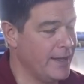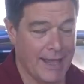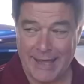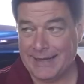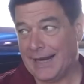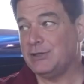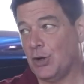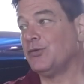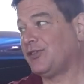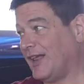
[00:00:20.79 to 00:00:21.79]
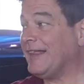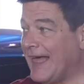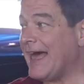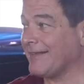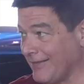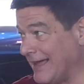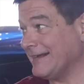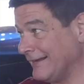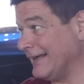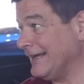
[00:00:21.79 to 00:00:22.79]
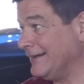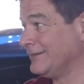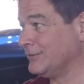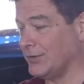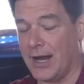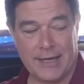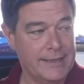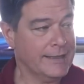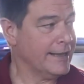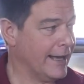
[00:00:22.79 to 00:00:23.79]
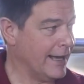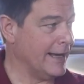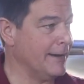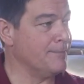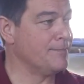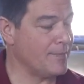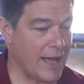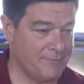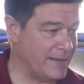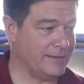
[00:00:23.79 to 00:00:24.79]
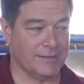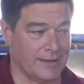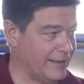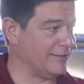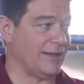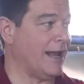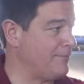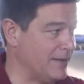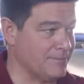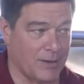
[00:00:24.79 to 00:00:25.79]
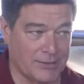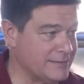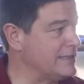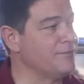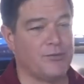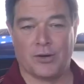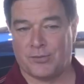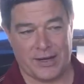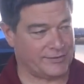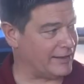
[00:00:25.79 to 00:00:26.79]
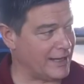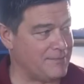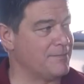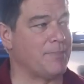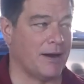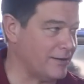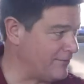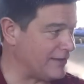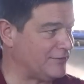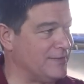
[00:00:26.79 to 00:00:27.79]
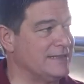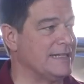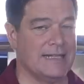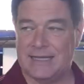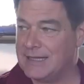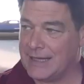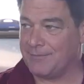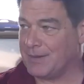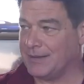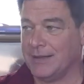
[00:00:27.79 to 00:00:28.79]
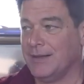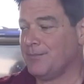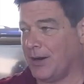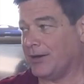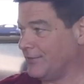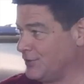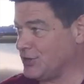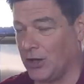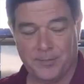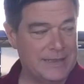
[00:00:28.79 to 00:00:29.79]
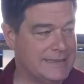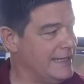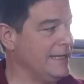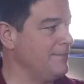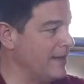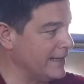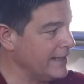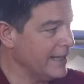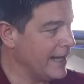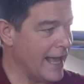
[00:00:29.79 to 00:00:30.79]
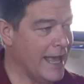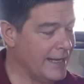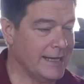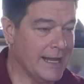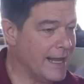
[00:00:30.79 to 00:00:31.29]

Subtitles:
And I don't say that lightly, right? I've been, like I said, I've been part of Team Ford Racing, I've been part of SVT, and I've been part of the Shelby team, and